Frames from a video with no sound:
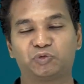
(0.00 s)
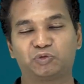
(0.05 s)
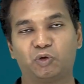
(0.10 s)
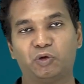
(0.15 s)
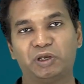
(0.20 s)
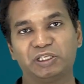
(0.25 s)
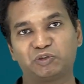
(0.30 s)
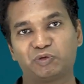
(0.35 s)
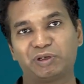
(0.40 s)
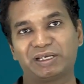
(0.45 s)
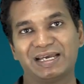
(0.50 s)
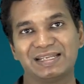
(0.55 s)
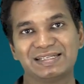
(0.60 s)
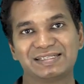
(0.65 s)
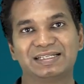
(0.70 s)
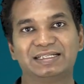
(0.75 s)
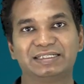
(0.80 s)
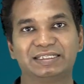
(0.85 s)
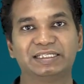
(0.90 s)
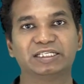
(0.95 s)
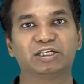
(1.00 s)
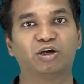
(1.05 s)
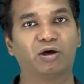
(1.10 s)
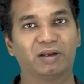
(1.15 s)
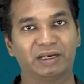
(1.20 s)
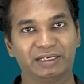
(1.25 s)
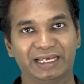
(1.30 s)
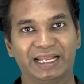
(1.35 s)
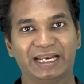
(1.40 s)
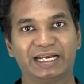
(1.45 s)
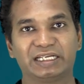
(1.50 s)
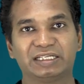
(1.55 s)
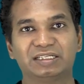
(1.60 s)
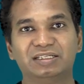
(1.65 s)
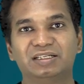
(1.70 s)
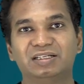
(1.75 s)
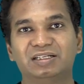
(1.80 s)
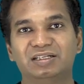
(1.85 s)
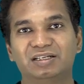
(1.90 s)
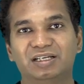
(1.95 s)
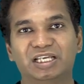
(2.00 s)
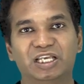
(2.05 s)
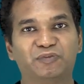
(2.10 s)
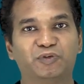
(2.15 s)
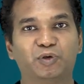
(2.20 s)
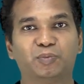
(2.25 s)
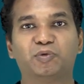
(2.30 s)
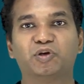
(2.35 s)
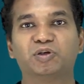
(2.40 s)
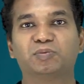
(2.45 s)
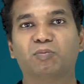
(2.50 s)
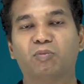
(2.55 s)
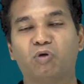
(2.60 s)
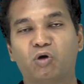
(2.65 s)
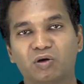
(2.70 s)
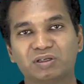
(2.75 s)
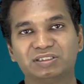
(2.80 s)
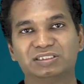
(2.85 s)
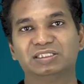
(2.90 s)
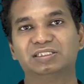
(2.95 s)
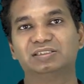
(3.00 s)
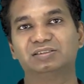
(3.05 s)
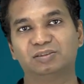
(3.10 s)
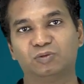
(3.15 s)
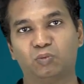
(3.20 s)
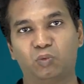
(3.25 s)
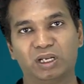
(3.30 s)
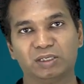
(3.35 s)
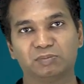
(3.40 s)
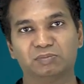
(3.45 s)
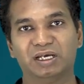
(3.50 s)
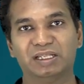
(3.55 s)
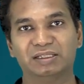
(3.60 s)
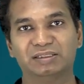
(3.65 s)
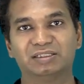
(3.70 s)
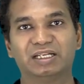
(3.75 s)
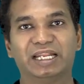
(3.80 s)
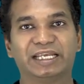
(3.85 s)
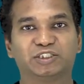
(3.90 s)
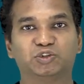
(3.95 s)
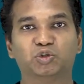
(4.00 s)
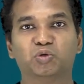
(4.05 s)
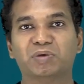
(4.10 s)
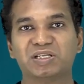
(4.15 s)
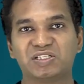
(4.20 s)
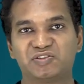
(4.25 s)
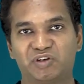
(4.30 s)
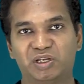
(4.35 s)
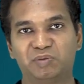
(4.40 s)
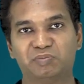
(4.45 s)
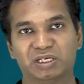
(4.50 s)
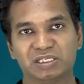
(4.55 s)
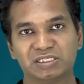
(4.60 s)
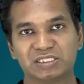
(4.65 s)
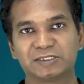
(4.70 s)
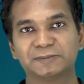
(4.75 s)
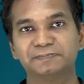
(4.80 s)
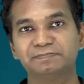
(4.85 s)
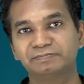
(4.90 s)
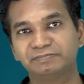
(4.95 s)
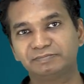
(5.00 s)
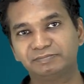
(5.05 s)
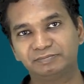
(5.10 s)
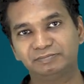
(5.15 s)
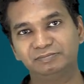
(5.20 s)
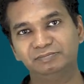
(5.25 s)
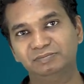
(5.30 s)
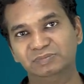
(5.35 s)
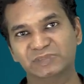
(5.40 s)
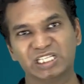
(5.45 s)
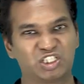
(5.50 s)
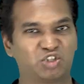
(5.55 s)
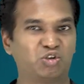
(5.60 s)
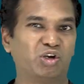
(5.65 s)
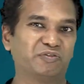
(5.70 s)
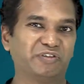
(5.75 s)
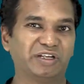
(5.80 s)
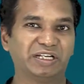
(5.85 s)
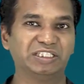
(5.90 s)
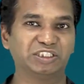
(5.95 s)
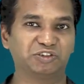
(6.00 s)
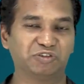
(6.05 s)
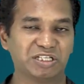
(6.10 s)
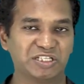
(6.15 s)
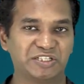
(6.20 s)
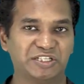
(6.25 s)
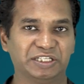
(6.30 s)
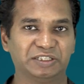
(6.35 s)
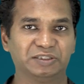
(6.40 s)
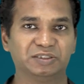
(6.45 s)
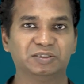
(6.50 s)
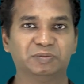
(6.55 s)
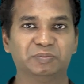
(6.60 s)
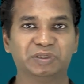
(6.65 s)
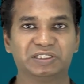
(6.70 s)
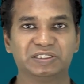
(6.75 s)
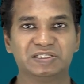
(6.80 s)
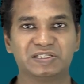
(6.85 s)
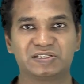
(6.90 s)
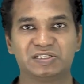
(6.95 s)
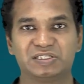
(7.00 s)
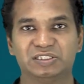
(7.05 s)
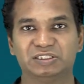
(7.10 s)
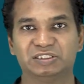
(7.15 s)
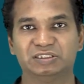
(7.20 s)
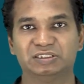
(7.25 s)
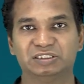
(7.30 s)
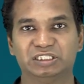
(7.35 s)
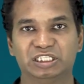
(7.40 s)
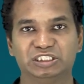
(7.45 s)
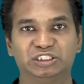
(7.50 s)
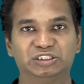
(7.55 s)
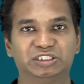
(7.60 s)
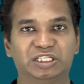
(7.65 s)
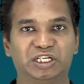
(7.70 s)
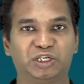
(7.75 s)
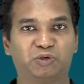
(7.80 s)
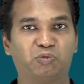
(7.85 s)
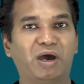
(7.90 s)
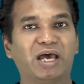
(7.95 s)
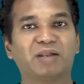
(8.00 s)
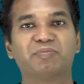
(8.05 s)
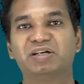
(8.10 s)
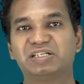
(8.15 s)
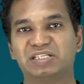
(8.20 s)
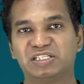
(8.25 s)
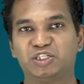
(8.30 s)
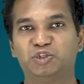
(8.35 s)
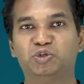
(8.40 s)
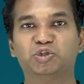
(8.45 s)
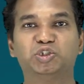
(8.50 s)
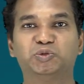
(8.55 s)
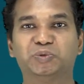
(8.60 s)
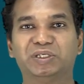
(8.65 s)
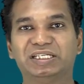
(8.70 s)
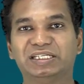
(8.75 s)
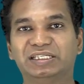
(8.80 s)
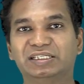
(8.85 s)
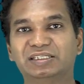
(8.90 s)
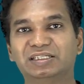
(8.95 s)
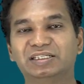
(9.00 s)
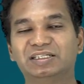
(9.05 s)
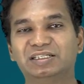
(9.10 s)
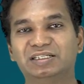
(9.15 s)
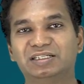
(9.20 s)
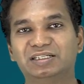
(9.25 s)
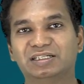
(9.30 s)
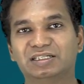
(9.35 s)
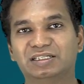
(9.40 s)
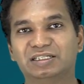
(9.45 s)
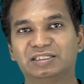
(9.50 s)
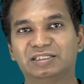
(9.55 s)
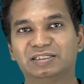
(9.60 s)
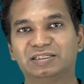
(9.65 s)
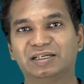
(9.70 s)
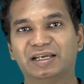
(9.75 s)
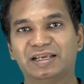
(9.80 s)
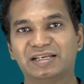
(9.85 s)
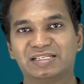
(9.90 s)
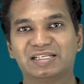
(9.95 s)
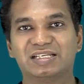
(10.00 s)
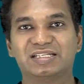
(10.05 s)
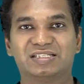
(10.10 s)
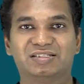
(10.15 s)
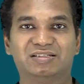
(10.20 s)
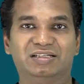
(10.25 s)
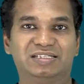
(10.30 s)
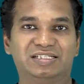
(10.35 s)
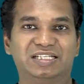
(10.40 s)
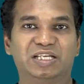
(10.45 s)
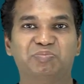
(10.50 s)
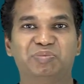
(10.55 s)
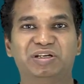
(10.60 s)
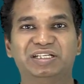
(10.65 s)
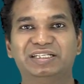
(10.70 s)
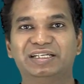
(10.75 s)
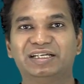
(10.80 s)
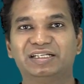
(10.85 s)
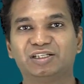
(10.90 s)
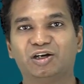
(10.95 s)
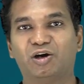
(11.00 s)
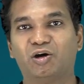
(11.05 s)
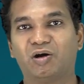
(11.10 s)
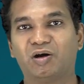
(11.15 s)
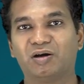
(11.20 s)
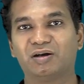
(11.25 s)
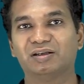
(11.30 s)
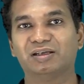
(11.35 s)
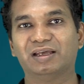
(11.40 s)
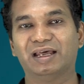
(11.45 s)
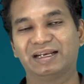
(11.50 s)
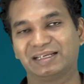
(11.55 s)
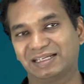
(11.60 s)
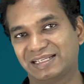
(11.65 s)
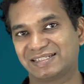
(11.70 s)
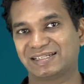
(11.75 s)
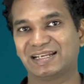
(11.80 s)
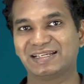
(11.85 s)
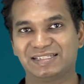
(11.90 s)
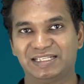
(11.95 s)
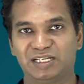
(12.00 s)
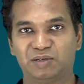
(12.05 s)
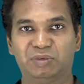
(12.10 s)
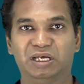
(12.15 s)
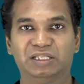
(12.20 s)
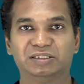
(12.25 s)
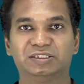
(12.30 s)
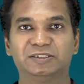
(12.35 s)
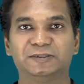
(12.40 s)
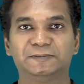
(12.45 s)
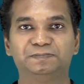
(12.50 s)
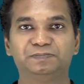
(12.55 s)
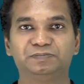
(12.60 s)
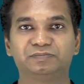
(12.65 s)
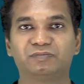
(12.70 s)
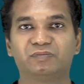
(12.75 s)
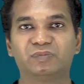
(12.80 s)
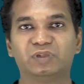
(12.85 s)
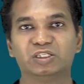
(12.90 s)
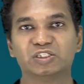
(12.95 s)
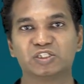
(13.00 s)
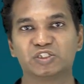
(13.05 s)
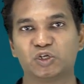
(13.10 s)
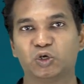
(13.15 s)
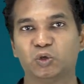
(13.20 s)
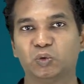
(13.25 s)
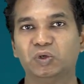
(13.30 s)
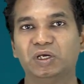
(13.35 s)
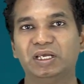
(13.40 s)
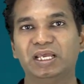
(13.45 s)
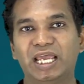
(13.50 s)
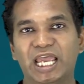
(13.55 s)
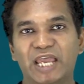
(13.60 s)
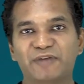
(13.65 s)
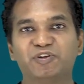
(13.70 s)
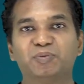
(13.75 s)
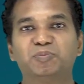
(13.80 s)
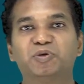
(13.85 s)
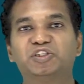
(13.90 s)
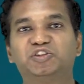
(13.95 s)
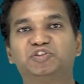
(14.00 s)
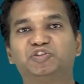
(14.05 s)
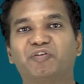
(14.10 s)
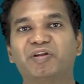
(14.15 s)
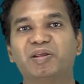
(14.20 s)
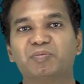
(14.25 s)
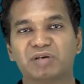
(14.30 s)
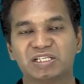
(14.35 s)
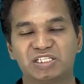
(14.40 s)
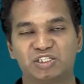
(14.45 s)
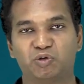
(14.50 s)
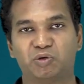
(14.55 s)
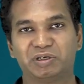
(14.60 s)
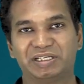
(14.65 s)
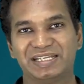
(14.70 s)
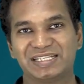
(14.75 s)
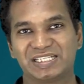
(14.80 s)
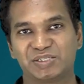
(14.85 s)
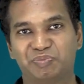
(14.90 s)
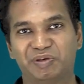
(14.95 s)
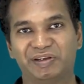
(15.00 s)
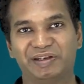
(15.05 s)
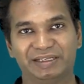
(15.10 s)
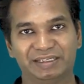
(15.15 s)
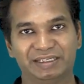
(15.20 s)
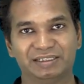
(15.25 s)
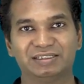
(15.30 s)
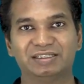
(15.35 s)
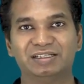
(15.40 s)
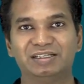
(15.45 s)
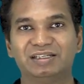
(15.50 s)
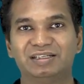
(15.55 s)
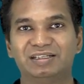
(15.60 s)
going to a consulting or a direct, if you put more than one month, like two months, three months, it's not very interesting because the, the requirement is usually uh, it's, it's, it's immediate or at least less than a month. So if you put three months notice period,